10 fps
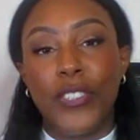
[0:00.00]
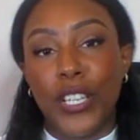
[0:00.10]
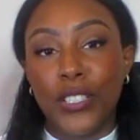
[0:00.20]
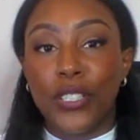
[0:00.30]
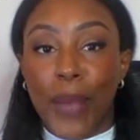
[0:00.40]

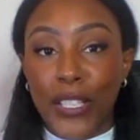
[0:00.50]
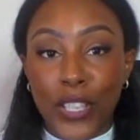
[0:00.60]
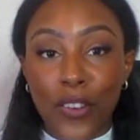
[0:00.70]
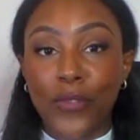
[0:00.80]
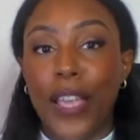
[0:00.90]
done to
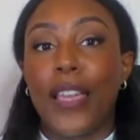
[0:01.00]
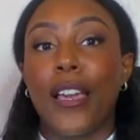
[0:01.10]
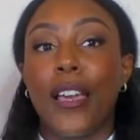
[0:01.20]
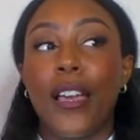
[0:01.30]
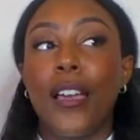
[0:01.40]
myself
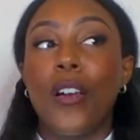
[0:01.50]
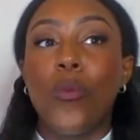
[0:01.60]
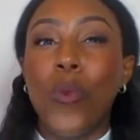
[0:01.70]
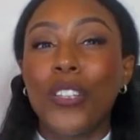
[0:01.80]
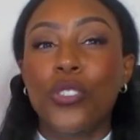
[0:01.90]
like
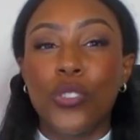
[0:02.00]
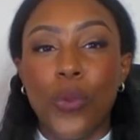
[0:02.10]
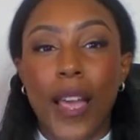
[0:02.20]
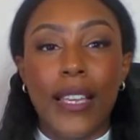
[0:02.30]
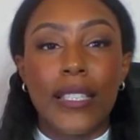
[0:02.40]
once or
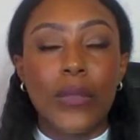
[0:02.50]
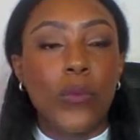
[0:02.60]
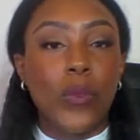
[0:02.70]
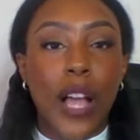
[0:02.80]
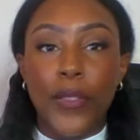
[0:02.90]
twice,
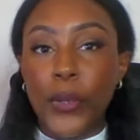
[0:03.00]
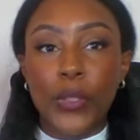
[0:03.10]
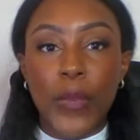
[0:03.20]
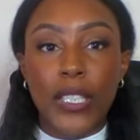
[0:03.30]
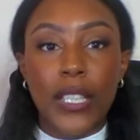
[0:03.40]
got
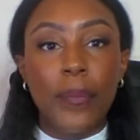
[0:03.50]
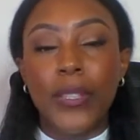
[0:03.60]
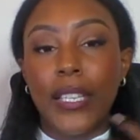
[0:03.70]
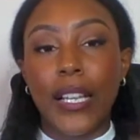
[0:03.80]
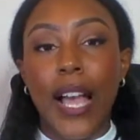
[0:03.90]
those mixed up,
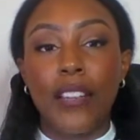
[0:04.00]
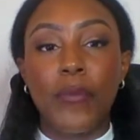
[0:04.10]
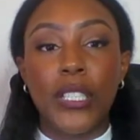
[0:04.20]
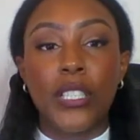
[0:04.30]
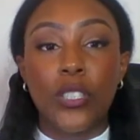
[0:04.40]
and then kind of
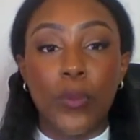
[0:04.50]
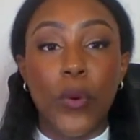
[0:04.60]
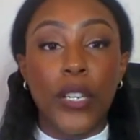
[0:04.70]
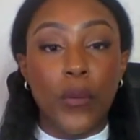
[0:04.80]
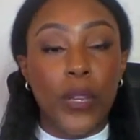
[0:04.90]
been
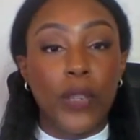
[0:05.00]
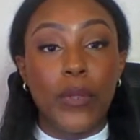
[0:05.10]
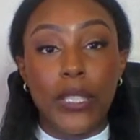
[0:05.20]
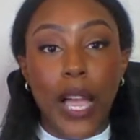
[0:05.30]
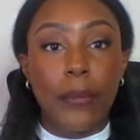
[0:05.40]
disappointed when it
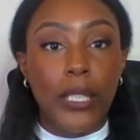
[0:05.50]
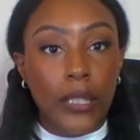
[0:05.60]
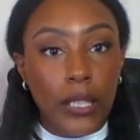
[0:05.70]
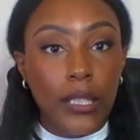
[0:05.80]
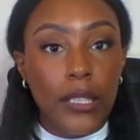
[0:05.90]
was time to
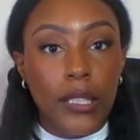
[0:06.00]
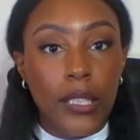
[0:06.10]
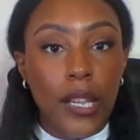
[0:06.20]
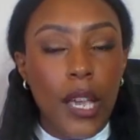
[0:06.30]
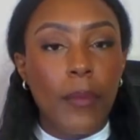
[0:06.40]

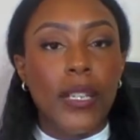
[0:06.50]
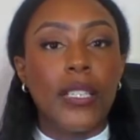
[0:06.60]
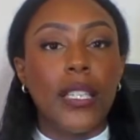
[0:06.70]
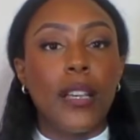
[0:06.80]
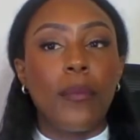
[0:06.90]
list,
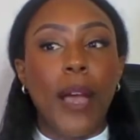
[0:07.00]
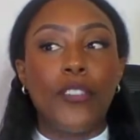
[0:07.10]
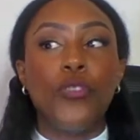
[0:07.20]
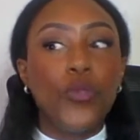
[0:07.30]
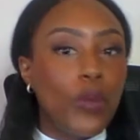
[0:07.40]
because
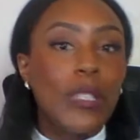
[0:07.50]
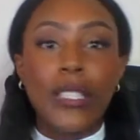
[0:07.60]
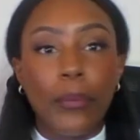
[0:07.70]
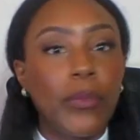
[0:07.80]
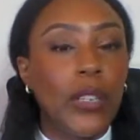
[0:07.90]
I knew it was
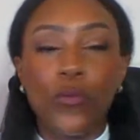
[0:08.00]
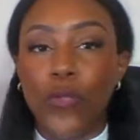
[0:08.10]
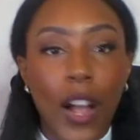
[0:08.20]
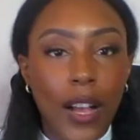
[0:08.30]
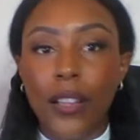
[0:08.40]
something
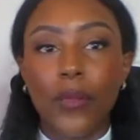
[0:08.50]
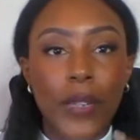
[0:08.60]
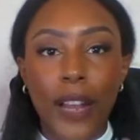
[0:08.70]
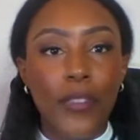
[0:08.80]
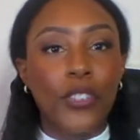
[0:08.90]
Rock or
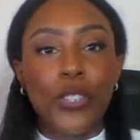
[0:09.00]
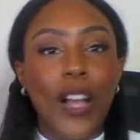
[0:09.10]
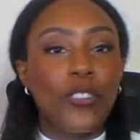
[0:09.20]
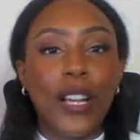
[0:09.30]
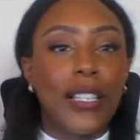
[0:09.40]
whatever. You know,
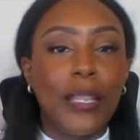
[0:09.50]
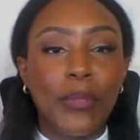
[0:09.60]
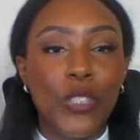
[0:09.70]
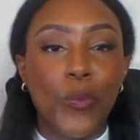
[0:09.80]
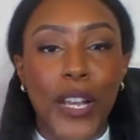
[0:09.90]
I try to keep
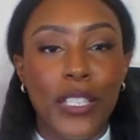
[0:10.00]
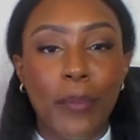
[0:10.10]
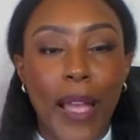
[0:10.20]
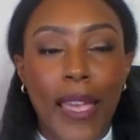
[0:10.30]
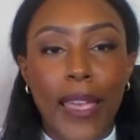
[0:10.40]
these brands in
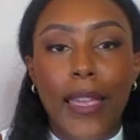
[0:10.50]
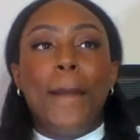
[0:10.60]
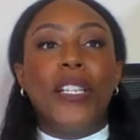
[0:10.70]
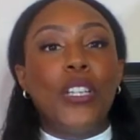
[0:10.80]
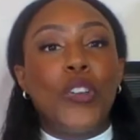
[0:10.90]
my head.
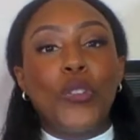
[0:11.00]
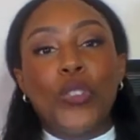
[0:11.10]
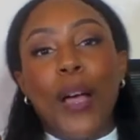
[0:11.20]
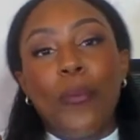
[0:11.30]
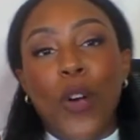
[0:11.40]
But anywho,
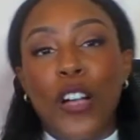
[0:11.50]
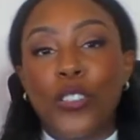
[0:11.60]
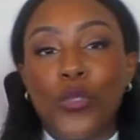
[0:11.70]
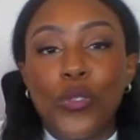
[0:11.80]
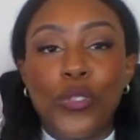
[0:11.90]
so I'm
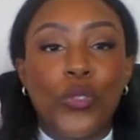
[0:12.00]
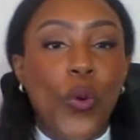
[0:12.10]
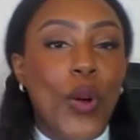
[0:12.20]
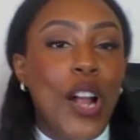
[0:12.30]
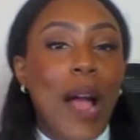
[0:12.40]
walking through the
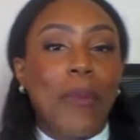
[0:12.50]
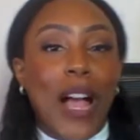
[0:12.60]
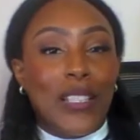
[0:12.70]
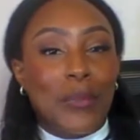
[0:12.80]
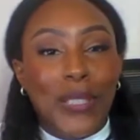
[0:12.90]
store, I'm
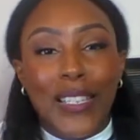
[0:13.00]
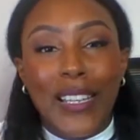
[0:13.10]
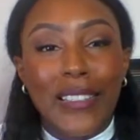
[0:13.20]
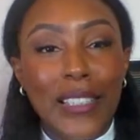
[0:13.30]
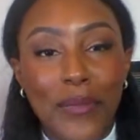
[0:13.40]

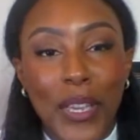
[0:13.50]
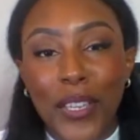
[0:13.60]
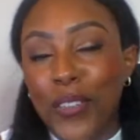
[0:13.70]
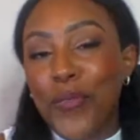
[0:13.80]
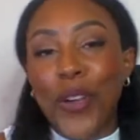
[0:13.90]
contemplating
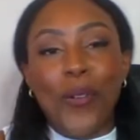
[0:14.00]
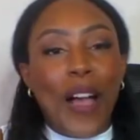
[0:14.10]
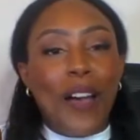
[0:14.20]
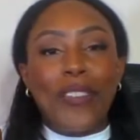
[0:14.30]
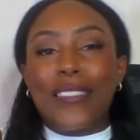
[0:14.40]
leaving. You know
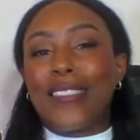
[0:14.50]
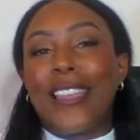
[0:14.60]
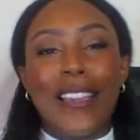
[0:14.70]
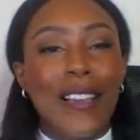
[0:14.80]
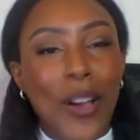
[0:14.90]
how the
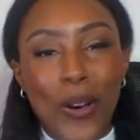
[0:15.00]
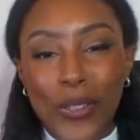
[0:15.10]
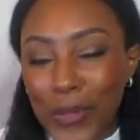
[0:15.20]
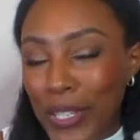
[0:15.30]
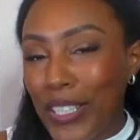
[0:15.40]
thing goes
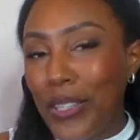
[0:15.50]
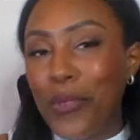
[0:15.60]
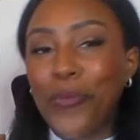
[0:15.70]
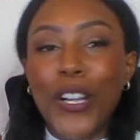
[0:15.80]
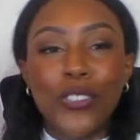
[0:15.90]
when you get a
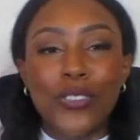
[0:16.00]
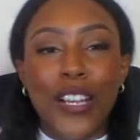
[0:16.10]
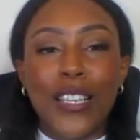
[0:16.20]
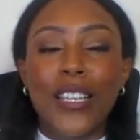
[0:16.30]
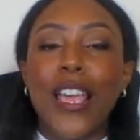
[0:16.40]
little
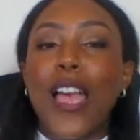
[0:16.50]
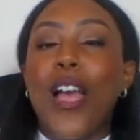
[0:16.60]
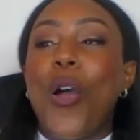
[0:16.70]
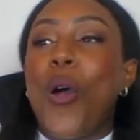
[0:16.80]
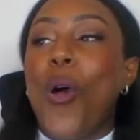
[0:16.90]
frustrated.
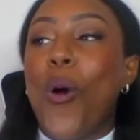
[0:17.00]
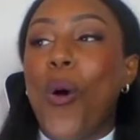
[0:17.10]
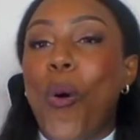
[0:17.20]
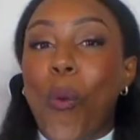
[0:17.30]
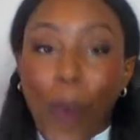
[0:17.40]

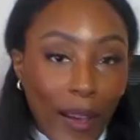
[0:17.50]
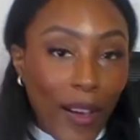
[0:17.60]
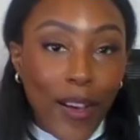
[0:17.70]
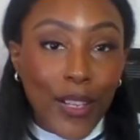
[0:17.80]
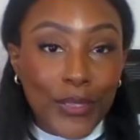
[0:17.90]

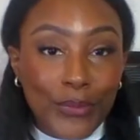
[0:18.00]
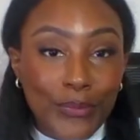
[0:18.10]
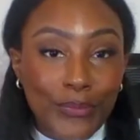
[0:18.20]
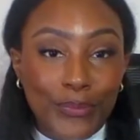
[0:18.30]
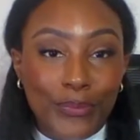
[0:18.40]
Well,
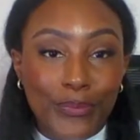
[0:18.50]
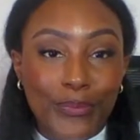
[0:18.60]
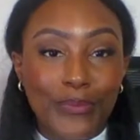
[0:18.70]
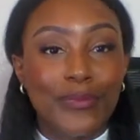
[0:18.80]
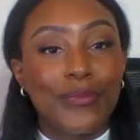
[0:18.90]

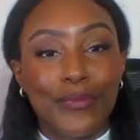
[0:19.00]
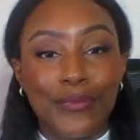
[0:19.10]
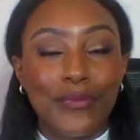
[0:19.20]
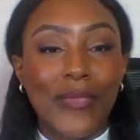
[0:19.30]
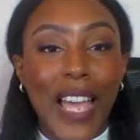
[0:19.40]

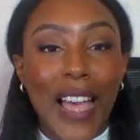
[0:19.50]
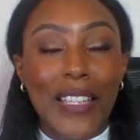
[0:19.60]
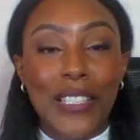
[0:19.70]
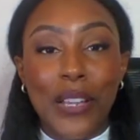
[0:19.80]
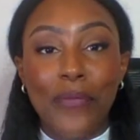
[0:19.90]
I
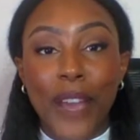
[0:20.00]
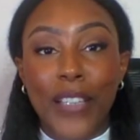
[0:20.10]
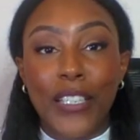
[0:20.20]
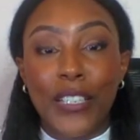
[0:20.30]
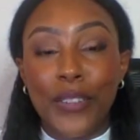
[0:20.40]
ended up
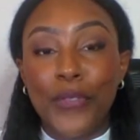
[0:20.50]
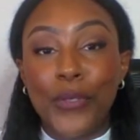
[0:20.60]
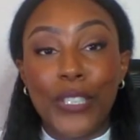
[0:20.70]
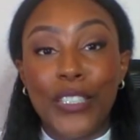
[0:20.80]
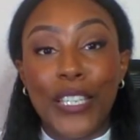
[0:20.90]
finding a few
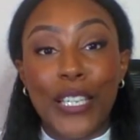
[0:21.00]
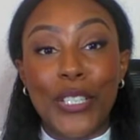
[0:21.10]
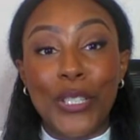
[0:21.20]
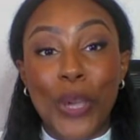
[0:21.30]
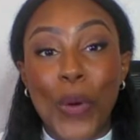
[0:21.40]
good things.
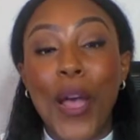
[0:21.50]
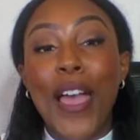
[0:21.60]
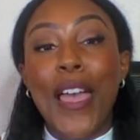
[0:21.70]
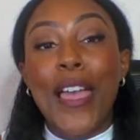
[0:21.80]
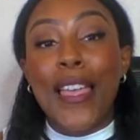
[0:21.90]
So
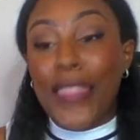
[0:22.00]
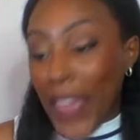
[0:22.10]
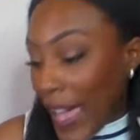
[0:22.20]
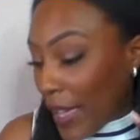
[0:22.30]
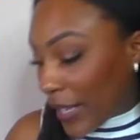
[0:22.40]

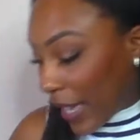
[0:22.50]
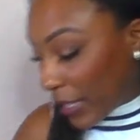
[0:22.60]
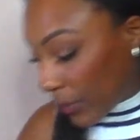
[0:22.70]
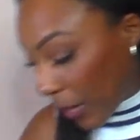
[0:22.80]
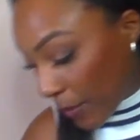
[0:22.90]
that
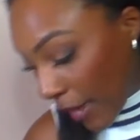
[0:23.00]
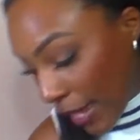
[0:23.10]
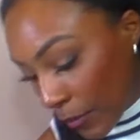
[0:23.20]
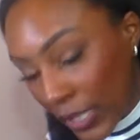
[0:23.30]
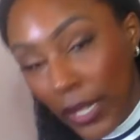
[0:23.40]
Kate Spade
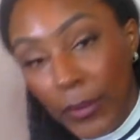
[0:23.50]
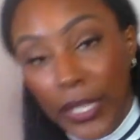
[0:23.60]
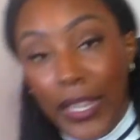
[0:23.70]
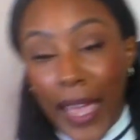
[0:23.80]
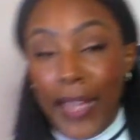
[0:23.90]
bag was
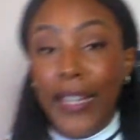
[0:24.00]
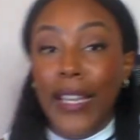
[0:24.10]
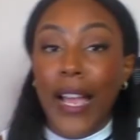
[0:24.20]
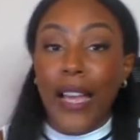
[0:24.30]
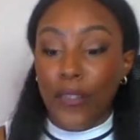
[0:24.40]
something
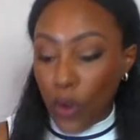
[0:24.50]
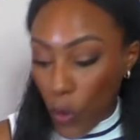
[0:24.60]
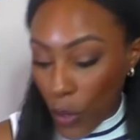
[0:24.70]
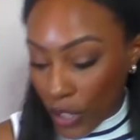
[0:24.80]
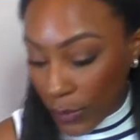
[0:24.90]
that kind of
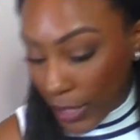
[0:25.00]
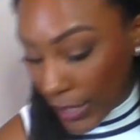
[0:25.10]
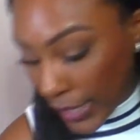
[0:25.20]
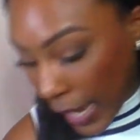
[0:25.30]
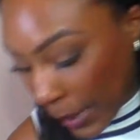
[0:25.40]
coerced me to
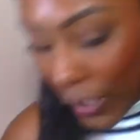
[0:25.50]
stay.